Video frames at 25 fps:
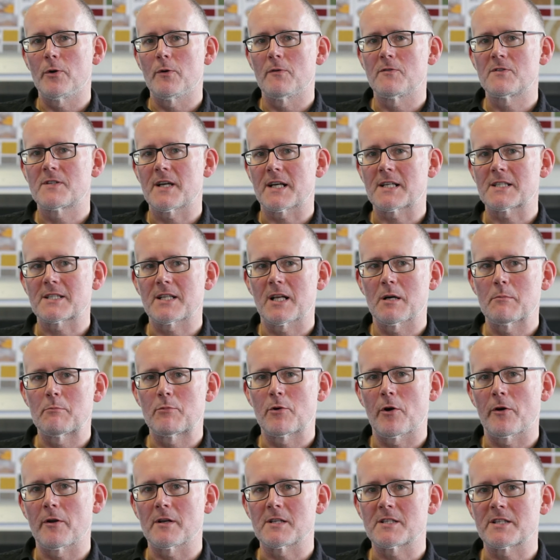of textile
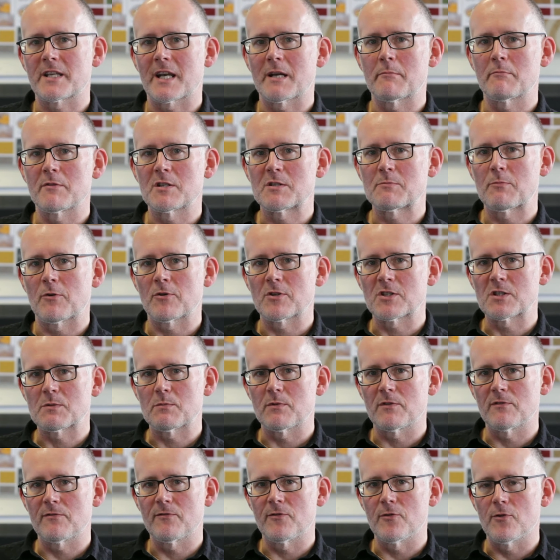products that I'm
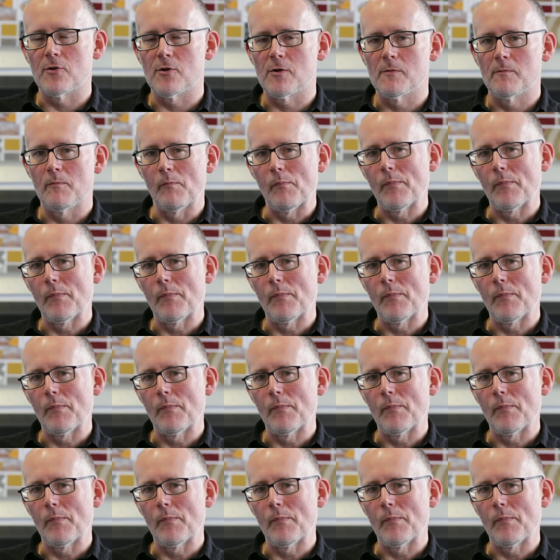responsible for.